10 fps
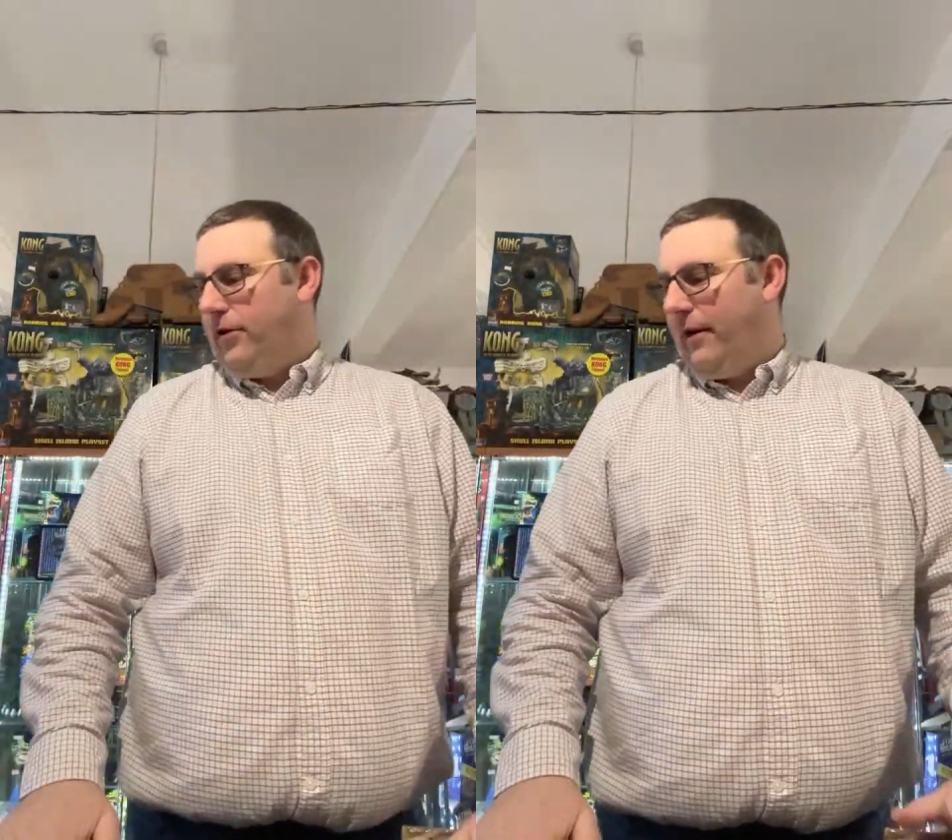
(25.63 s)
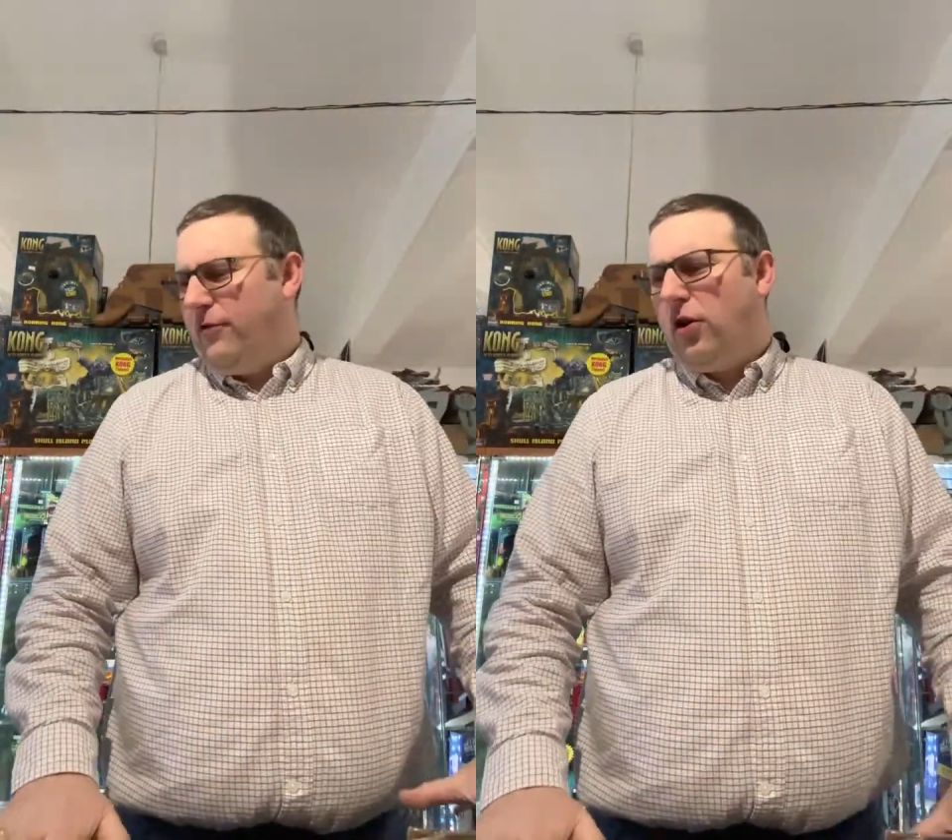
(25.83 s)

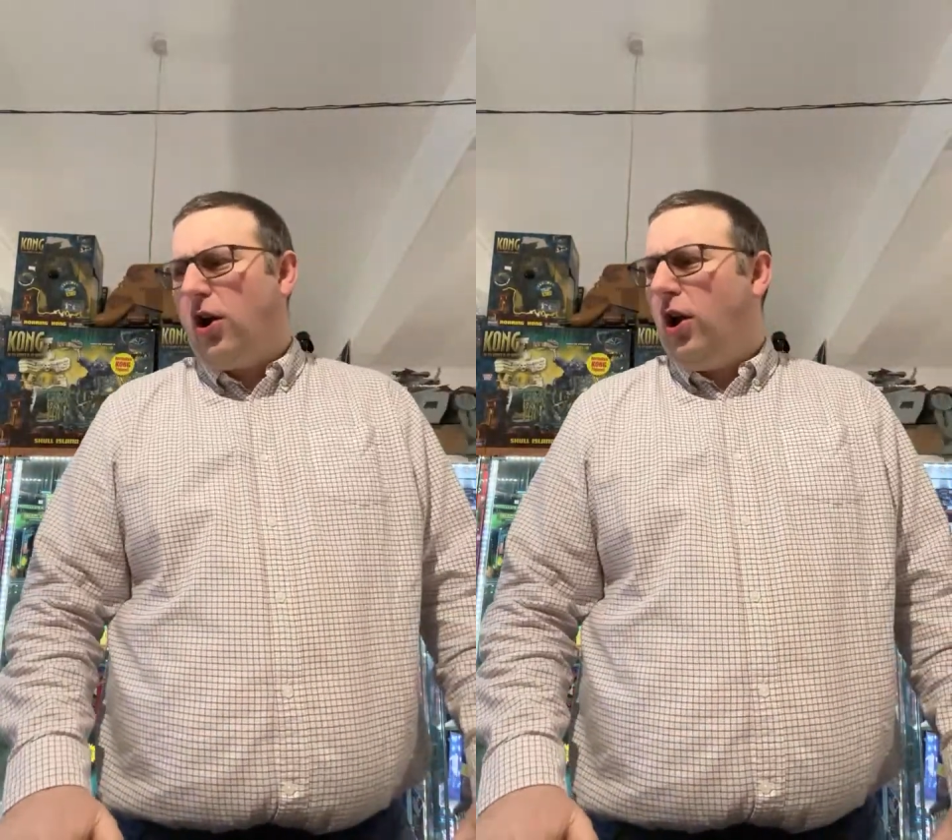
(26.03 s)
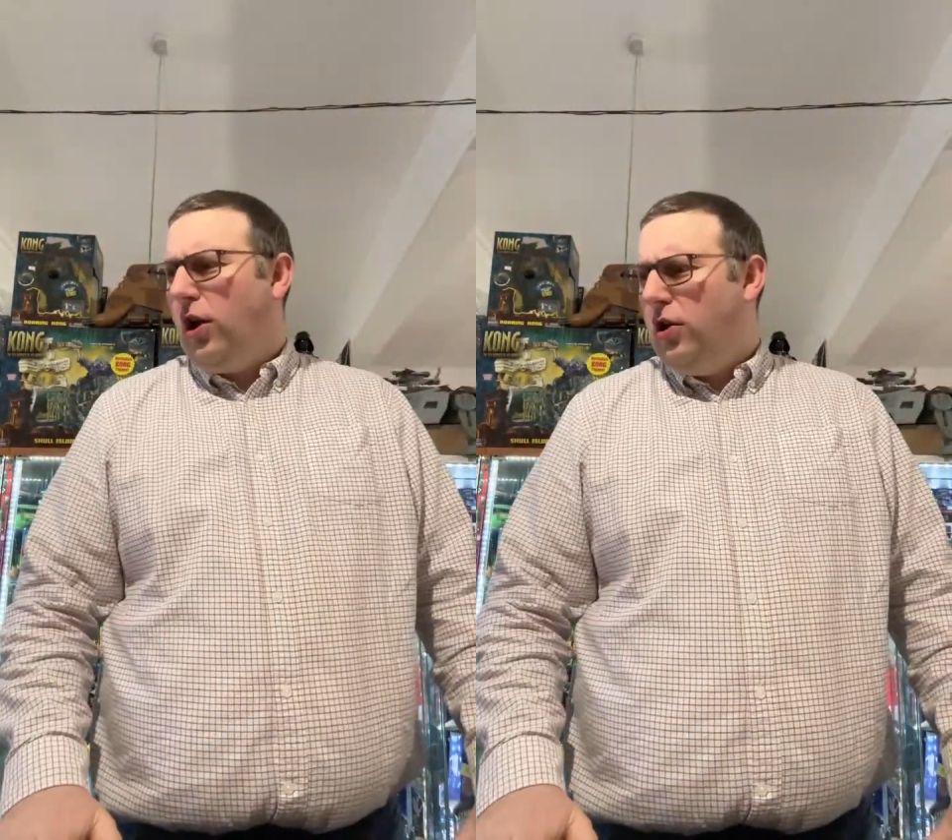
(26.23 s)
not
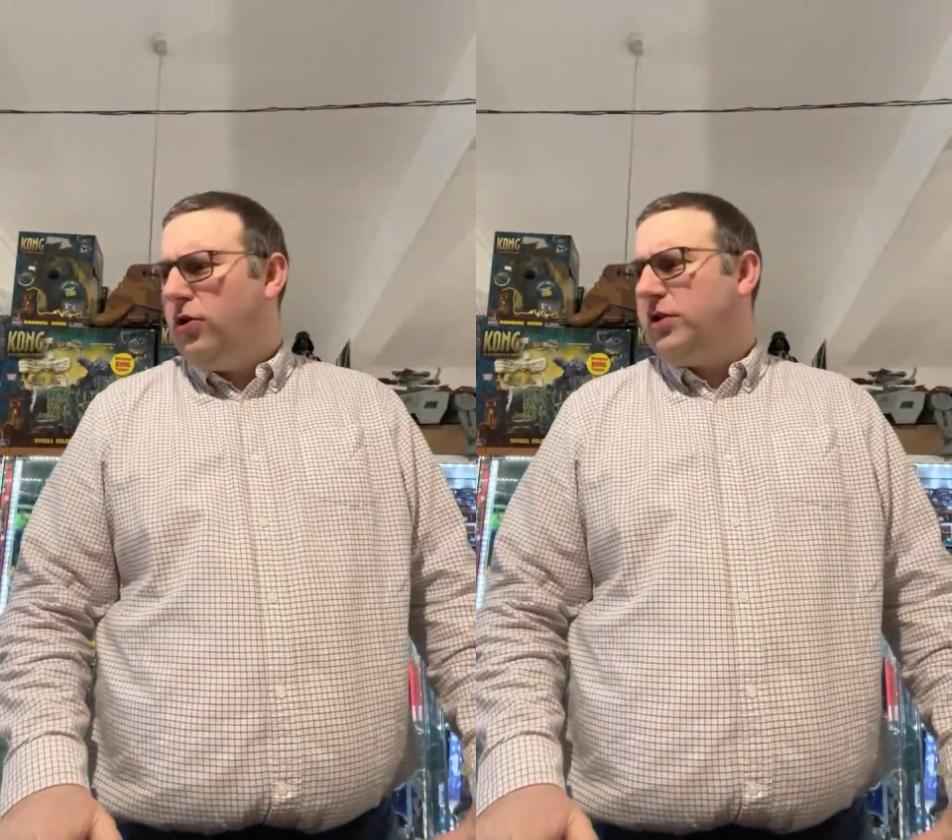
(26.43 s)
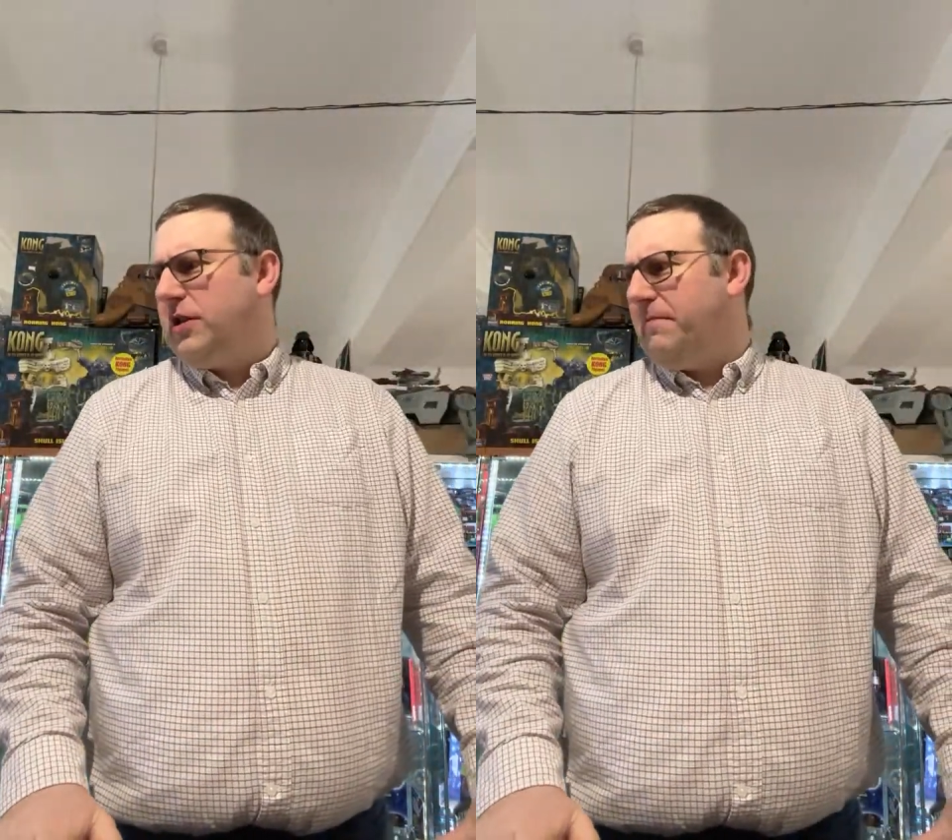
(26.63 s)
got
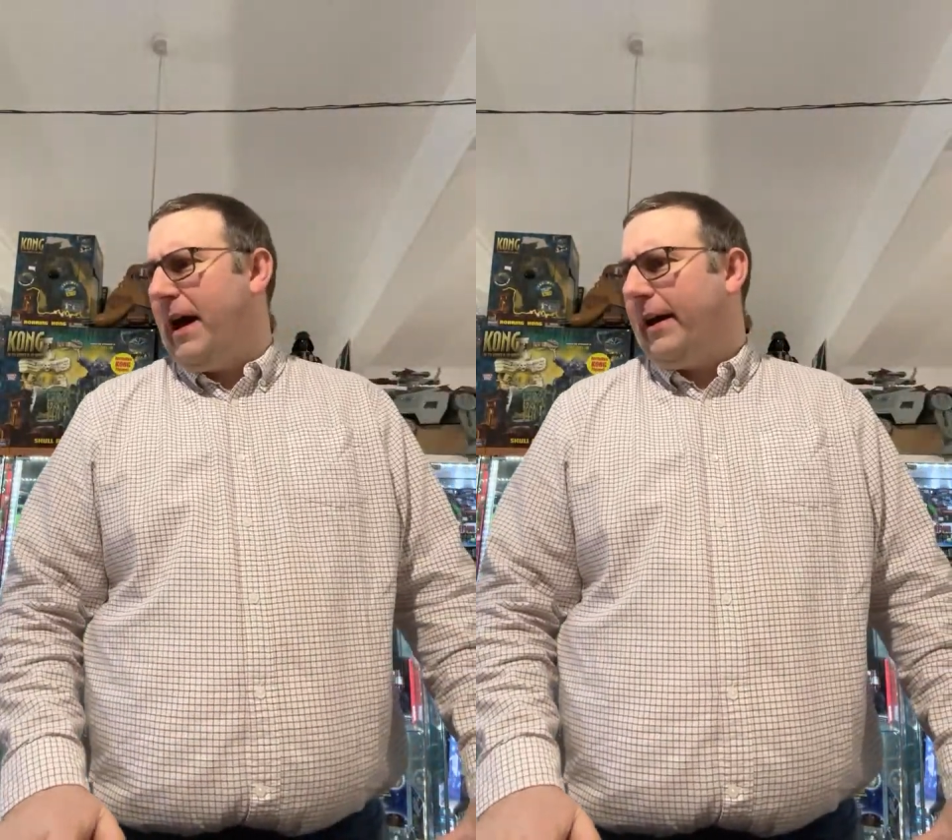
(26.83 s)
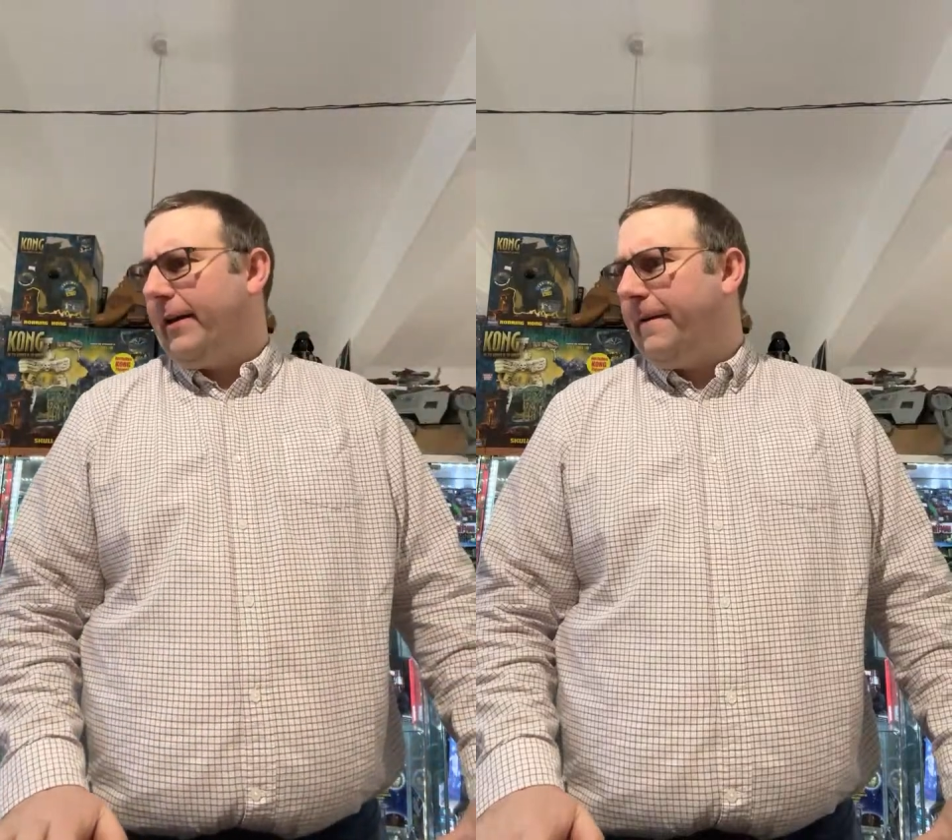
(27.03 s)
loads to
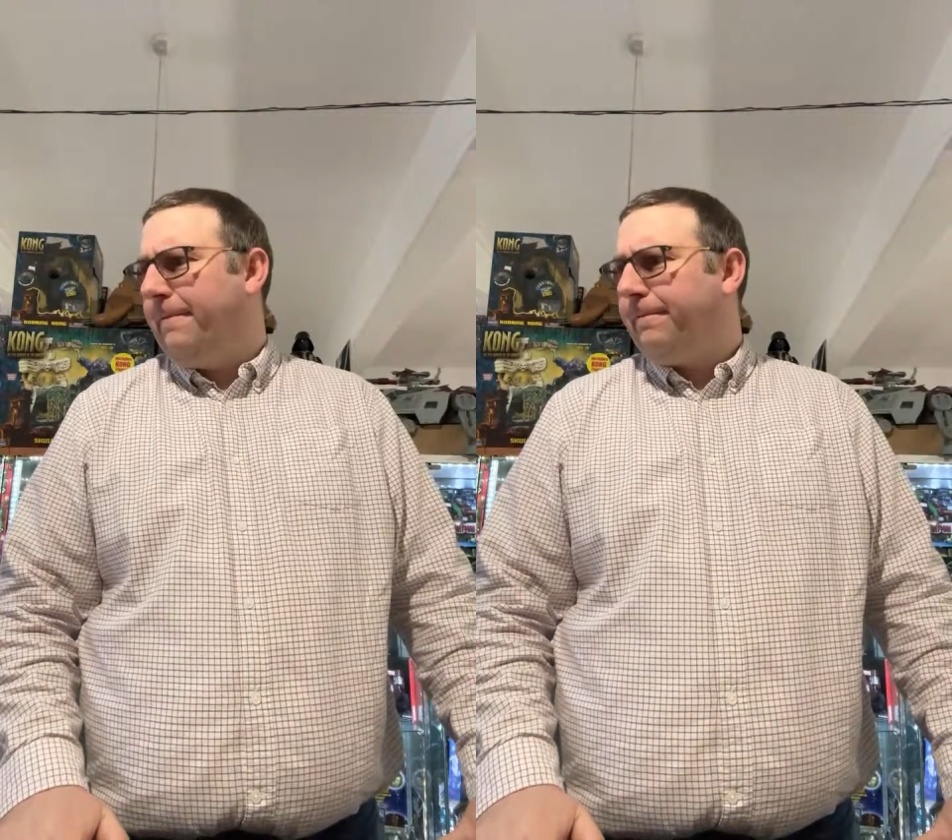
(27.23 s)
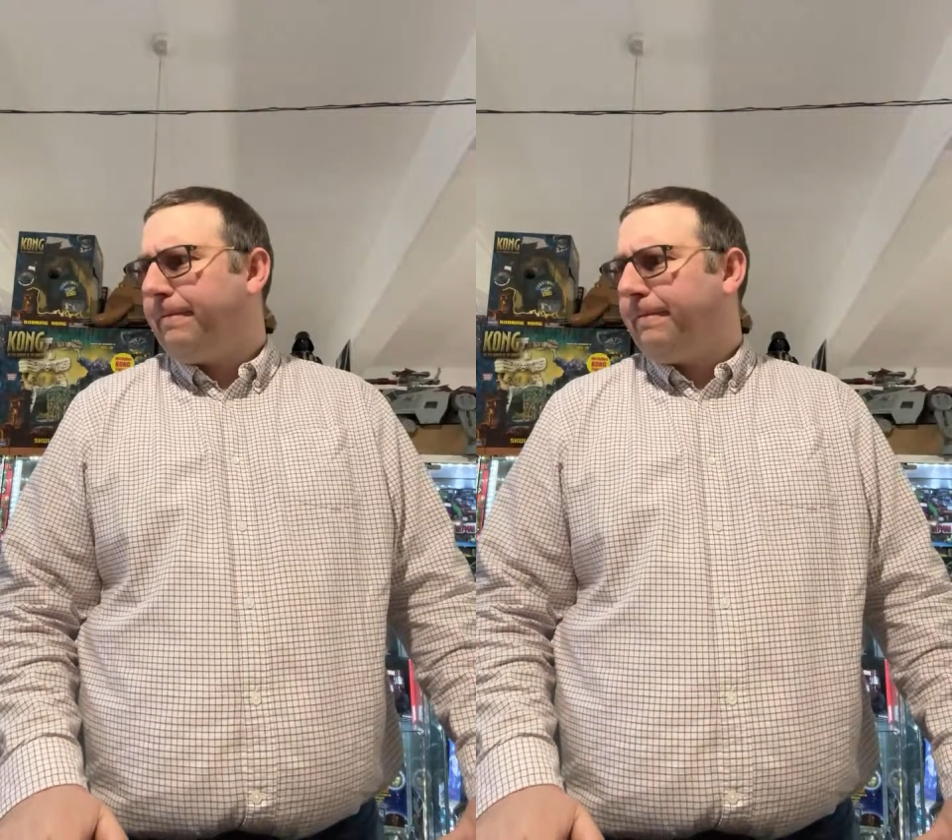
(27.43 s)
pack.